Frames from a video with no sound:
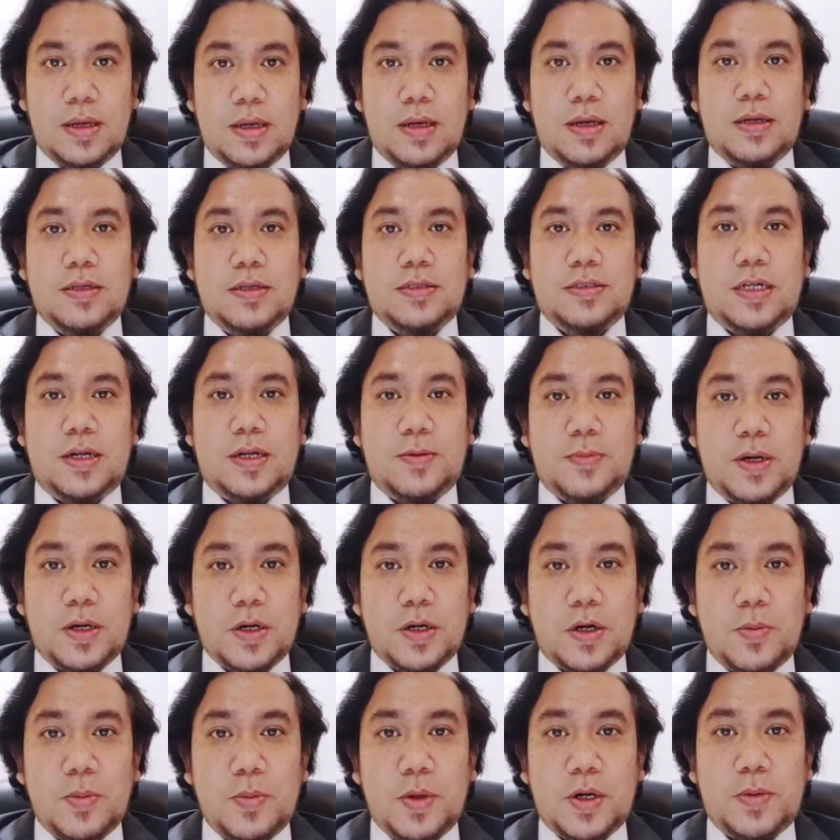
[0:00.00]

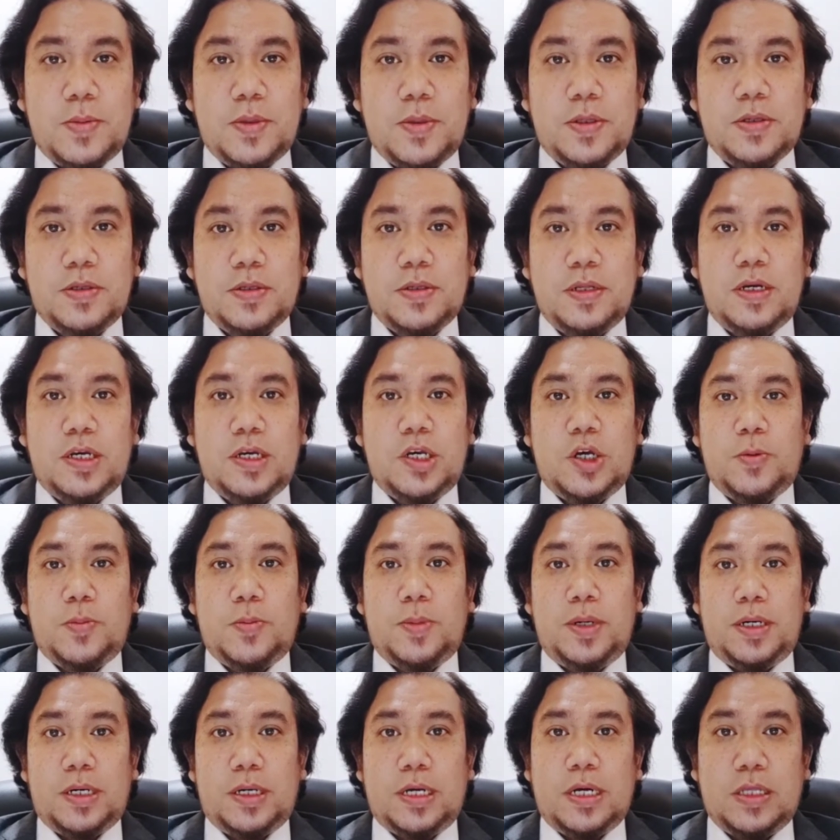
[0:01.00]
Assalamualaikum warahmatullahi
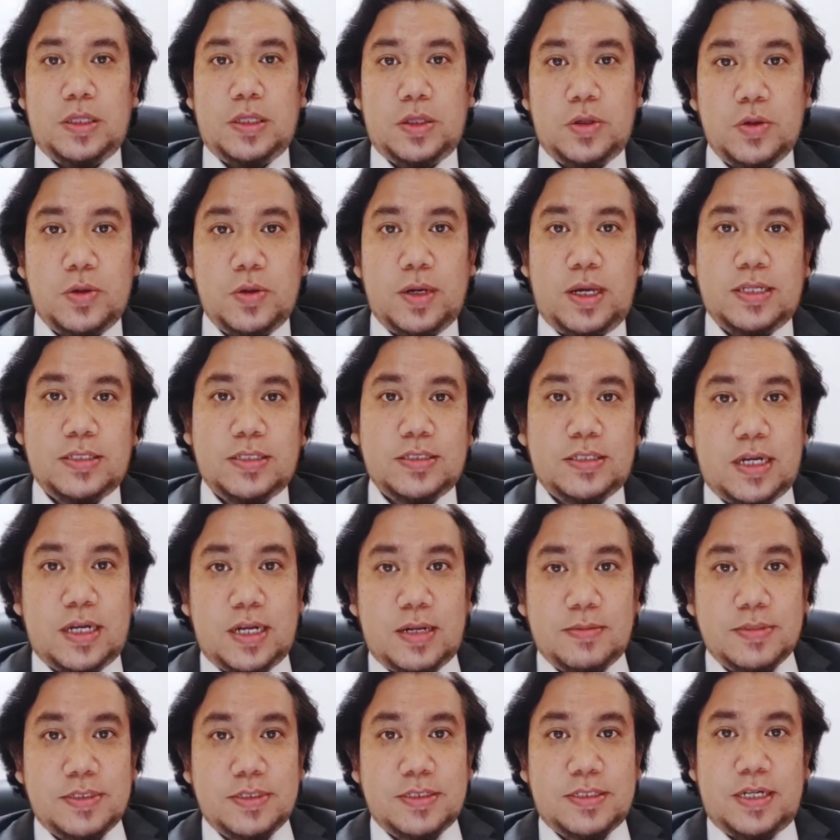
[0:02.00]
wabarakatuh and
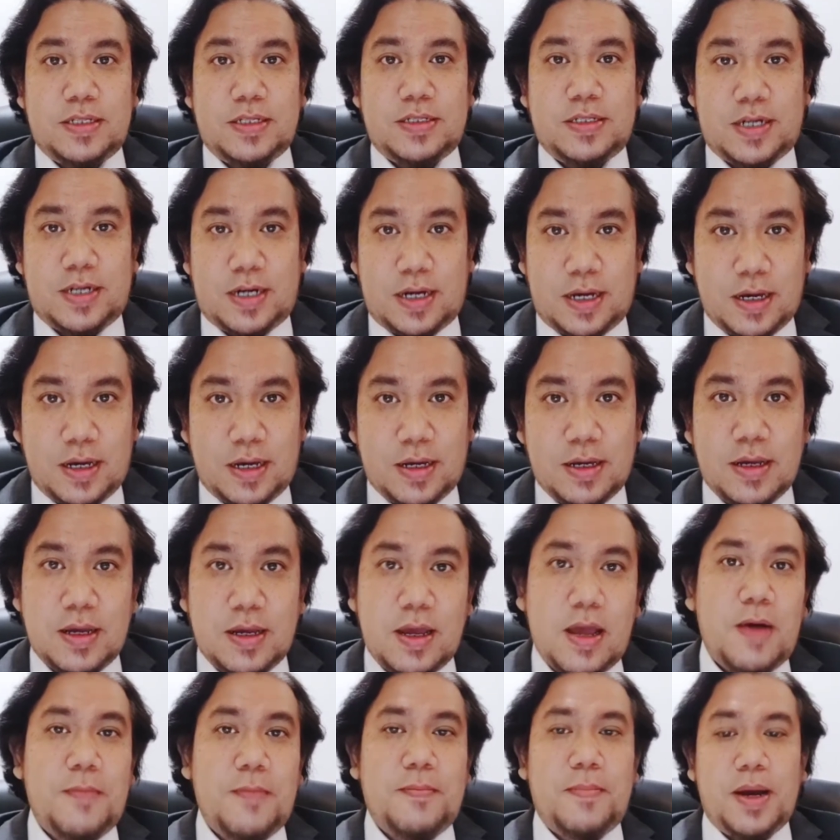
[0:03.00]
salam sejahtera.
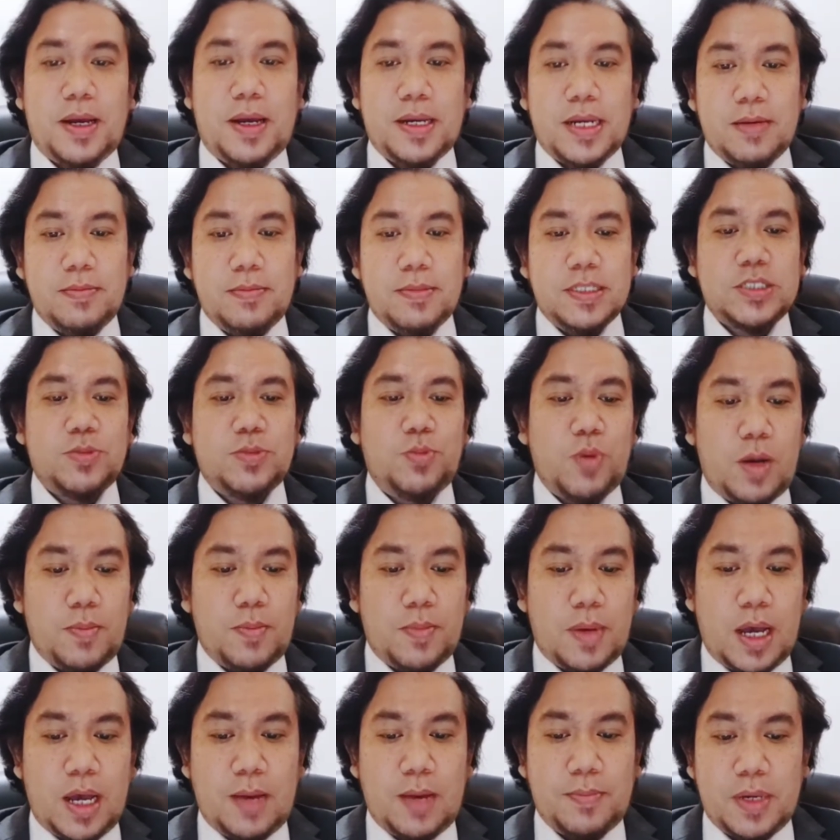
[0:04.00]
My name is
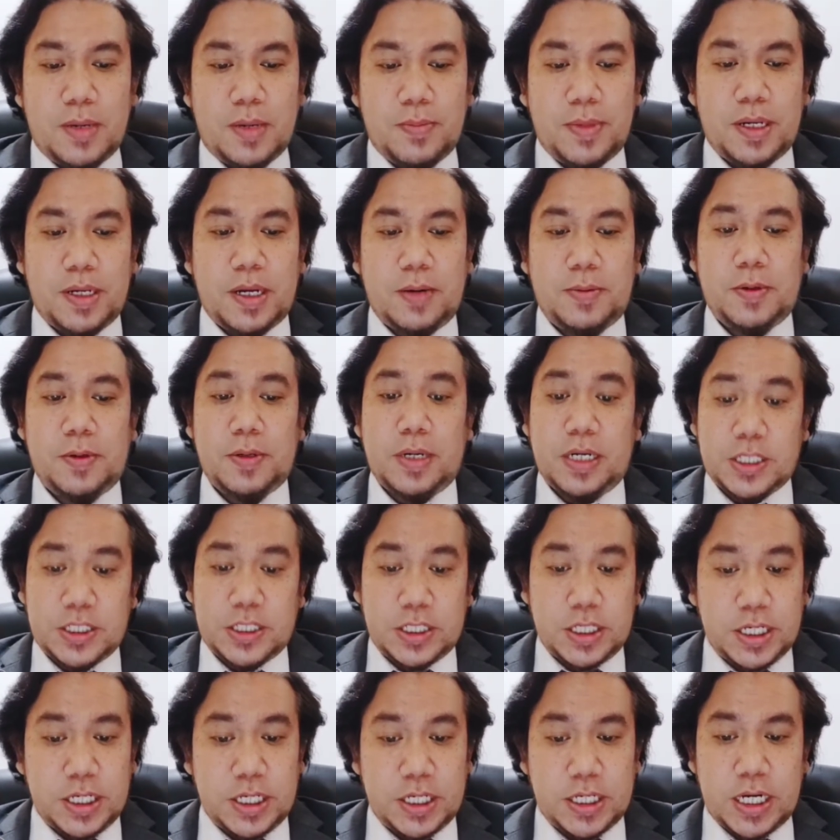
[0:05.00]
Muhammad Amir bin Abdul
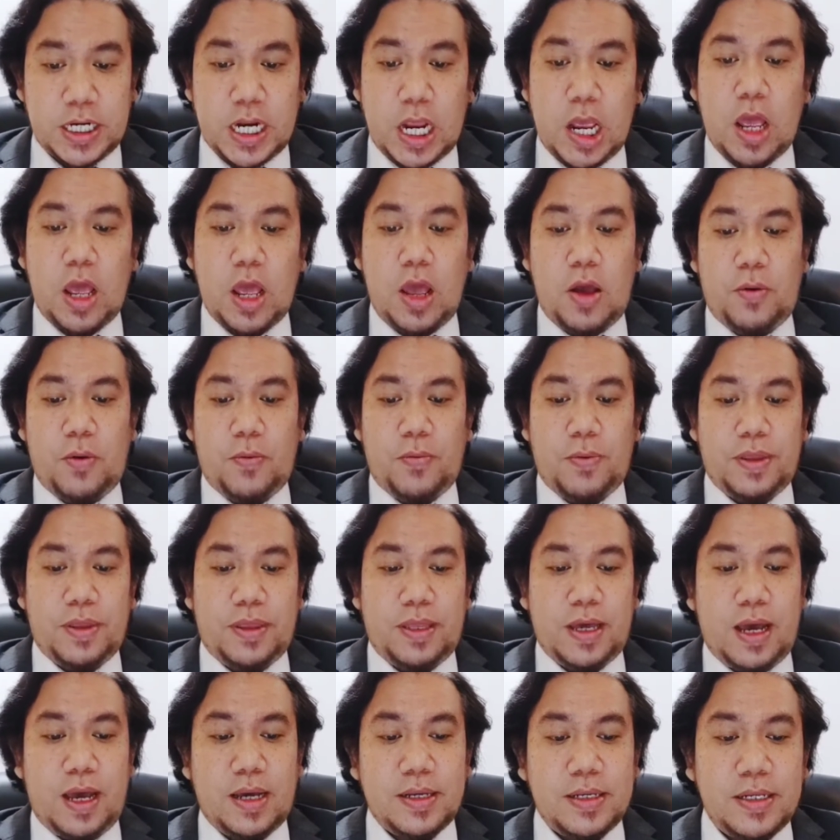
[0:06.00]
Rashid with
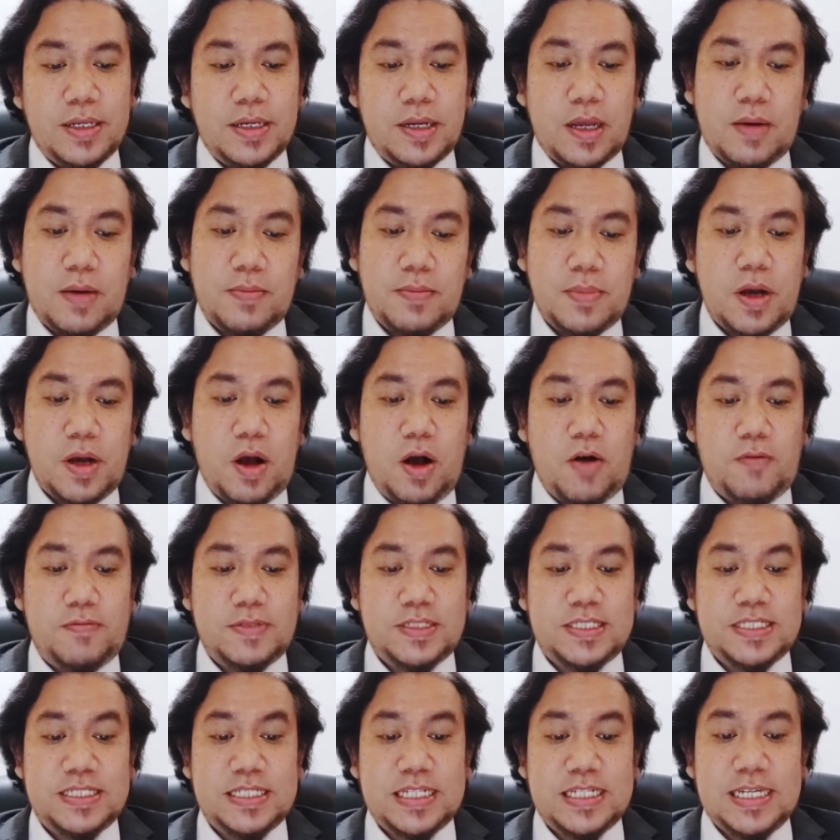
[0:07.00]
the ID number of
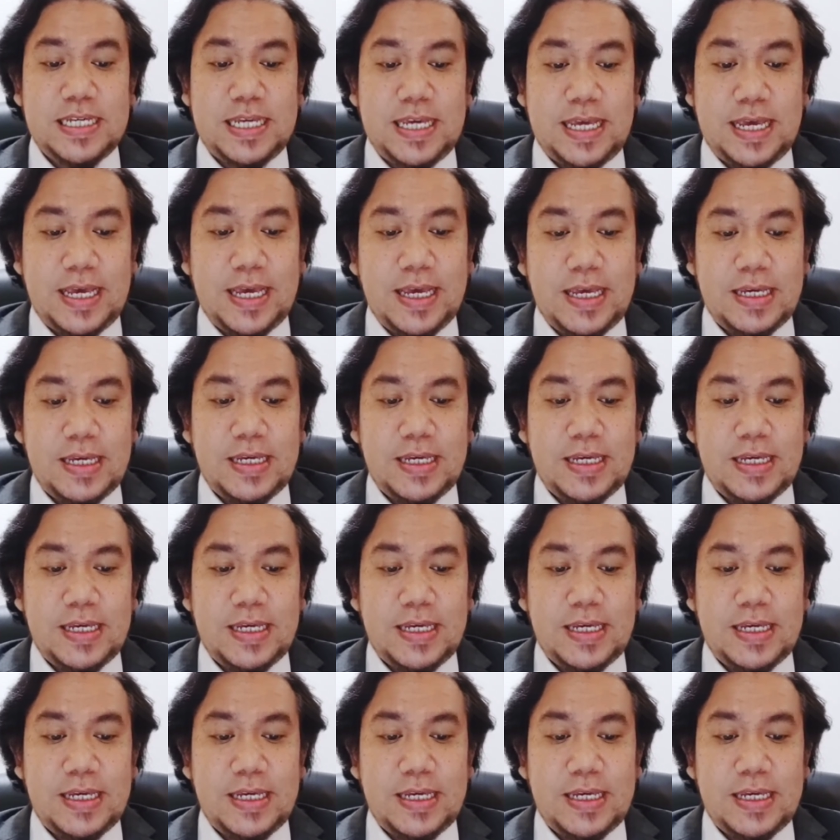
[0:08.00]
CEA